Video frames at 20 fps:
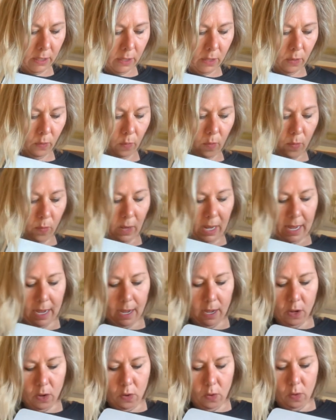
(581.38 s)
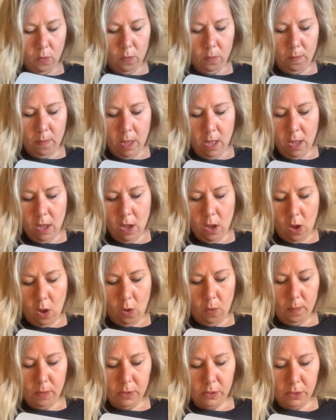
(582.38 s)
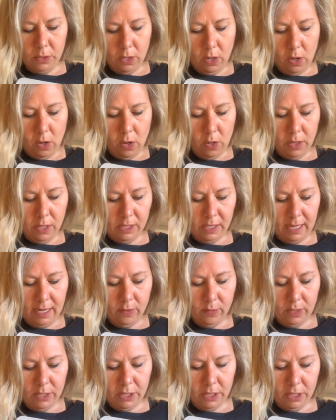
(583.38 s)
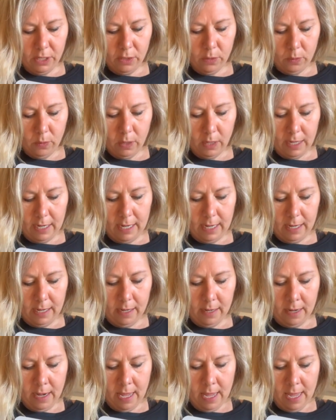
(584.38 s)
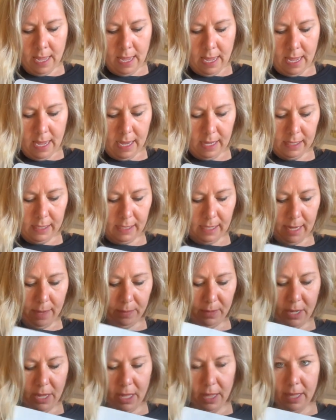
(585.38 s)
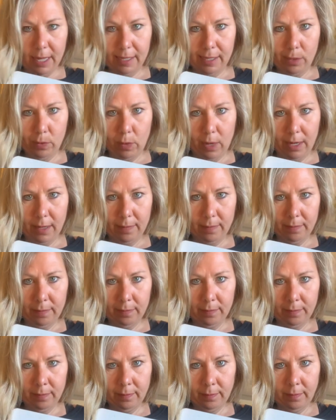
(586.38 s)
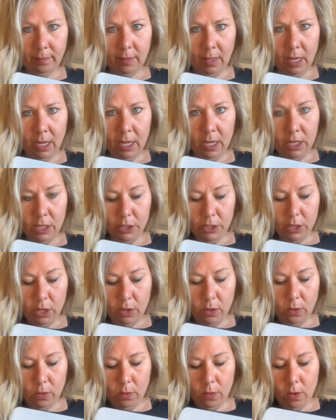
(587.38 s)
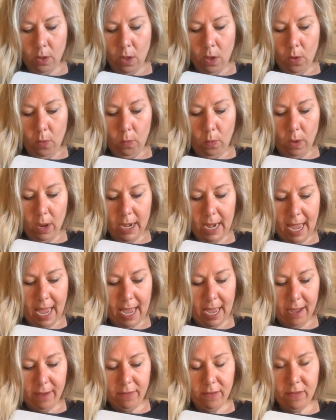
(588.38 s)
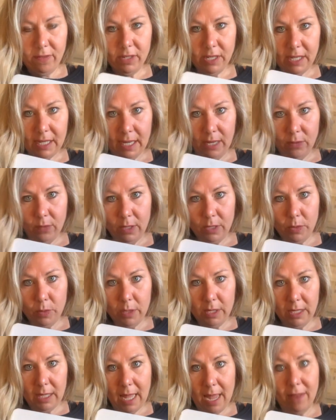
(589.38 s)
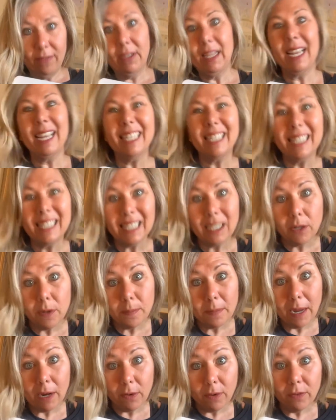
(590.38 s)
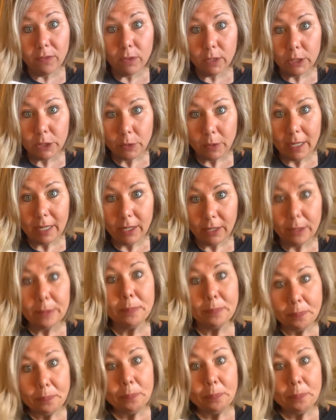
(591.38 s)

When we got home, almost all the sandwiches were eaten except this one. So 1/2 of a sandwich was left. It's still in my refrigerator.